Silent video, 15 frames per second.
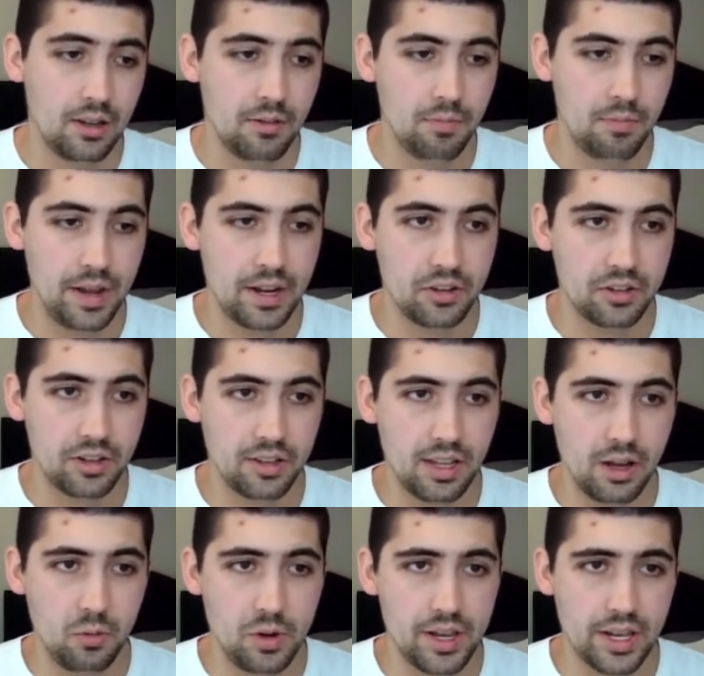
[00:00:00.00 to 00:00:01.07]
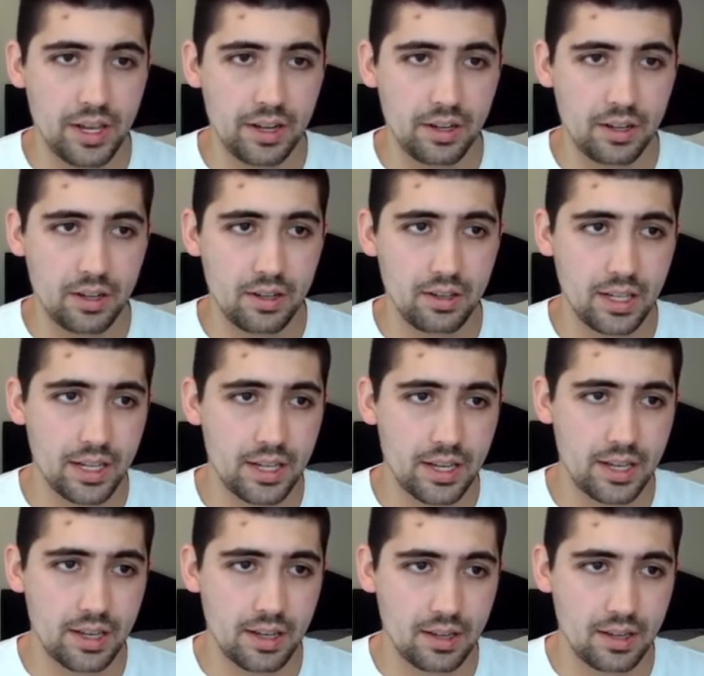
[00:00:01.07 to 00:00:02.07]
make sure that we can click